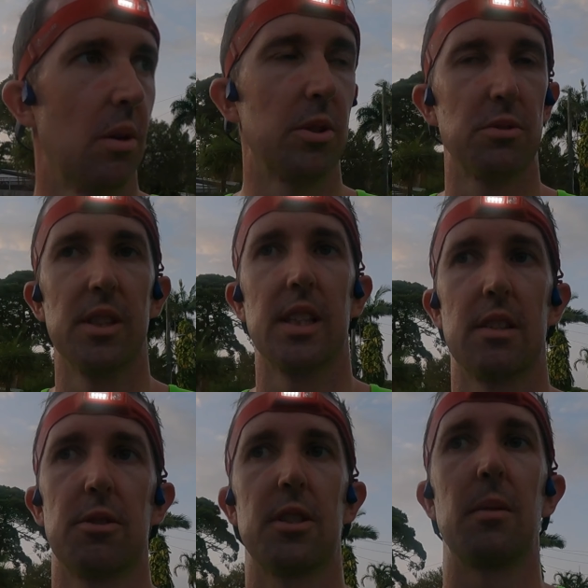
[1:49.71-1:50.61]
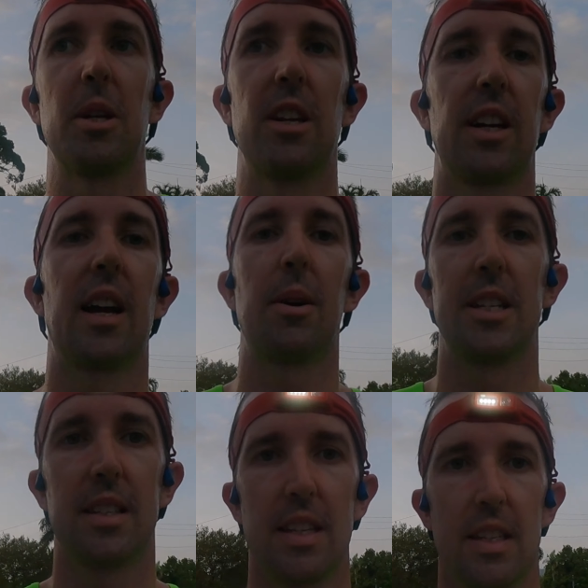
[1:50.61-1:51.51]
What's really interesting, man, I can't
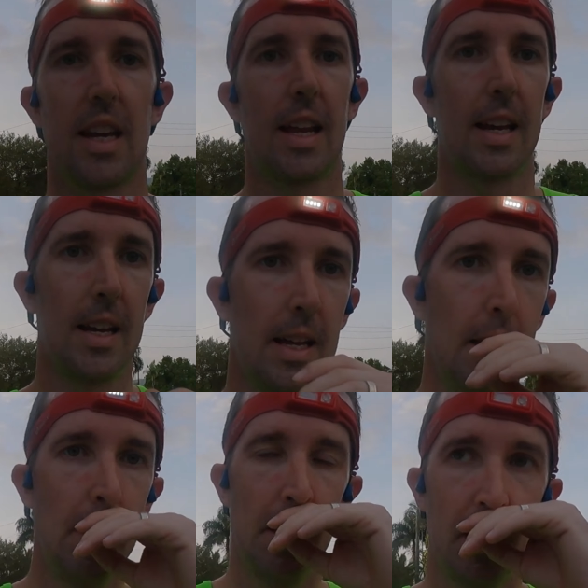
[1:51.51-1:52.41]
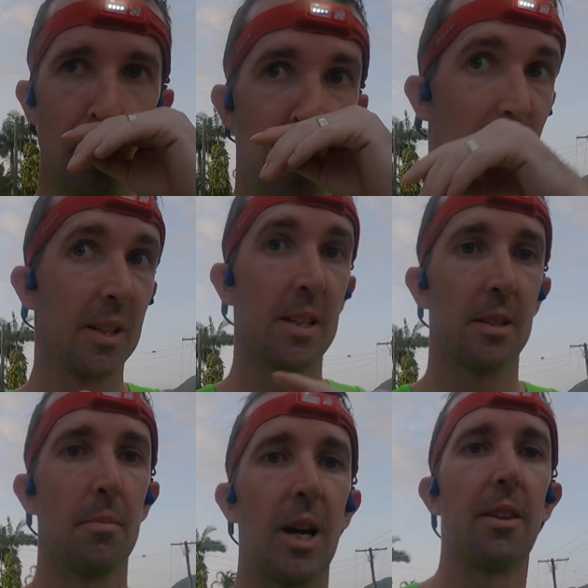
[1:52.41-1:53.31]
wait to see the data comparing
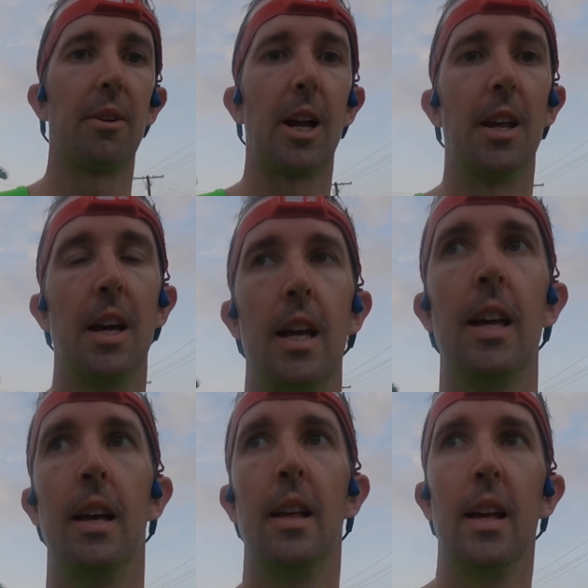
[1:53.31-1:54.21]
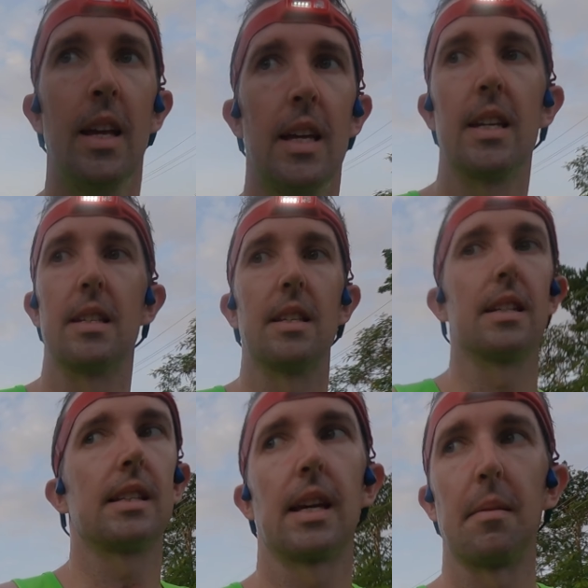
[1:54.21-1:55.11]
this and my other run, is
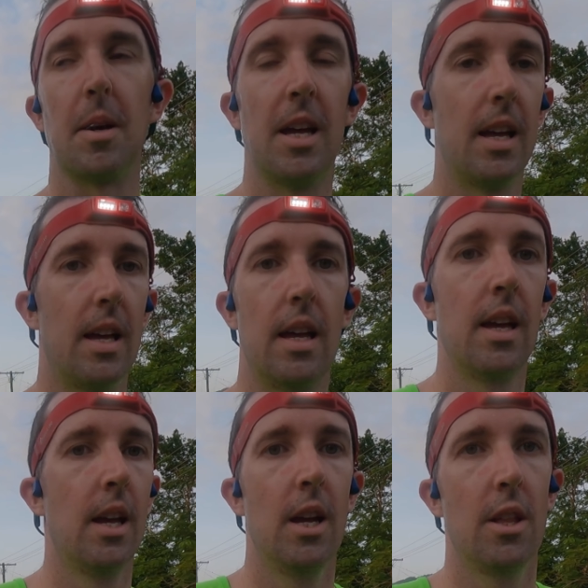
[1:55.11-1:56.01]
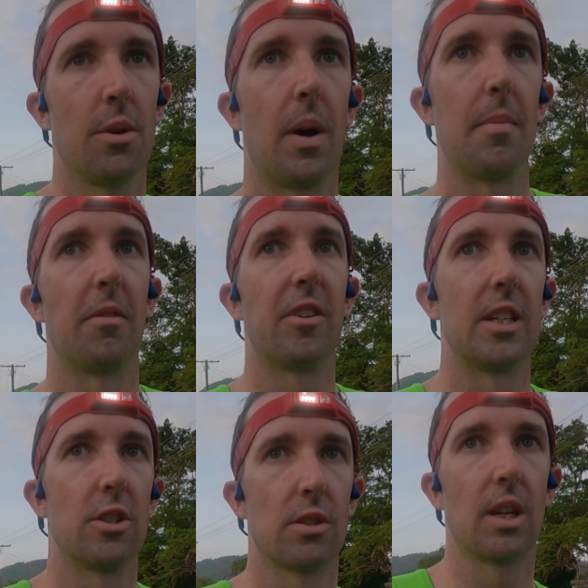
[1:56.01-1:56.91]
that the way my
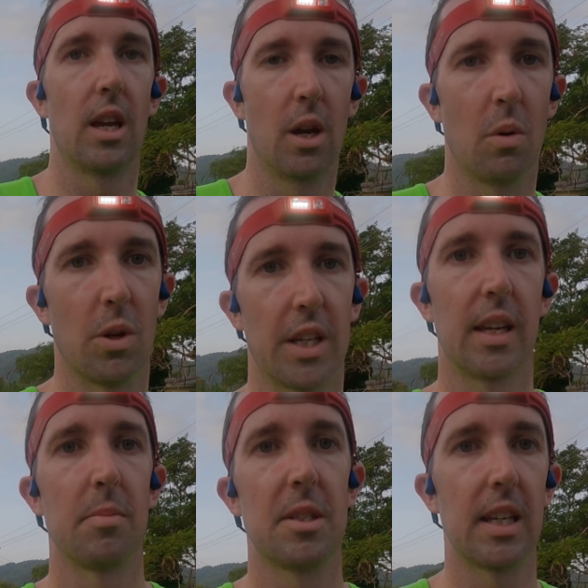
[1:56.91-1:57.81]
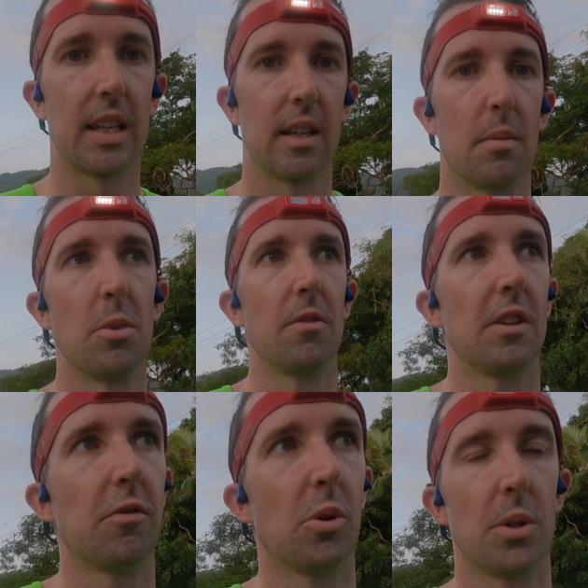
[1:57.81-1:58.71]
feet just want to keep ticking and
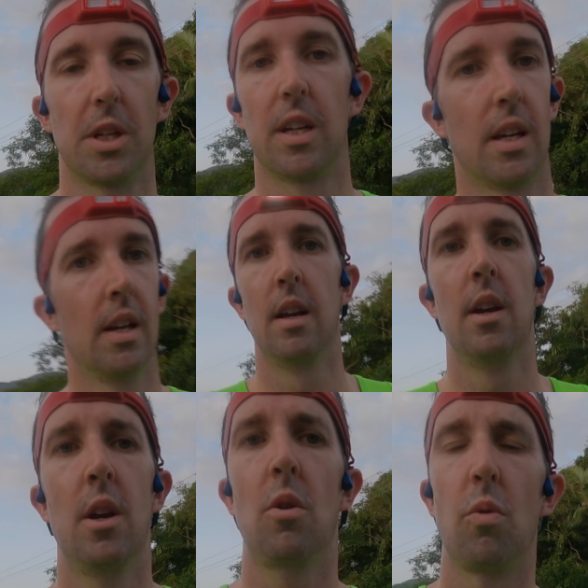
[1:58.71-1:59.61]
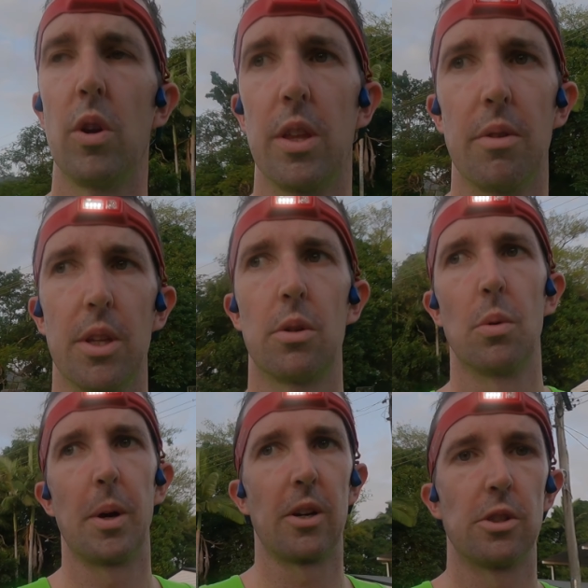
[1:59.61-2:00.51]
moving forward. Really, really
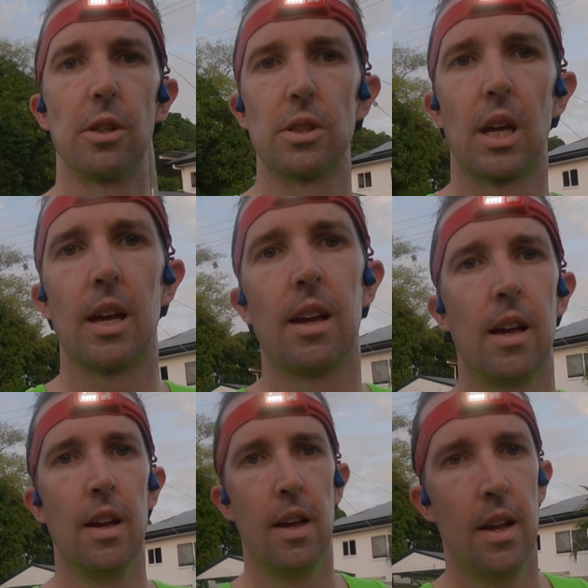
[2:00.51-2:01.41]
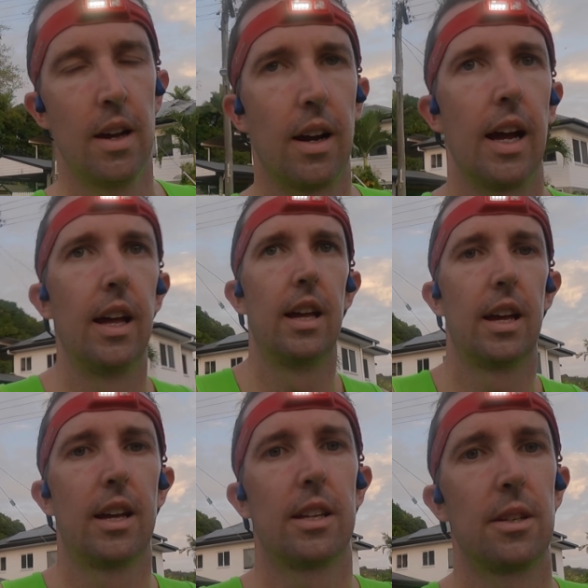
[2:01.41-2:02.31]
cool pair of shoes. All right,
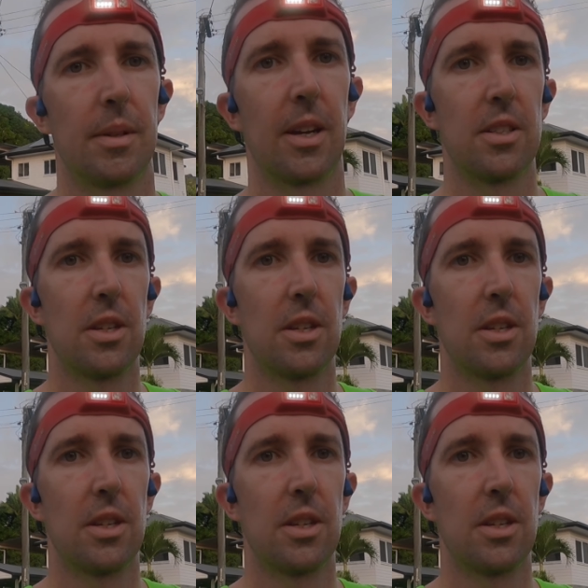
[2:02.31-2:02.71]
time to go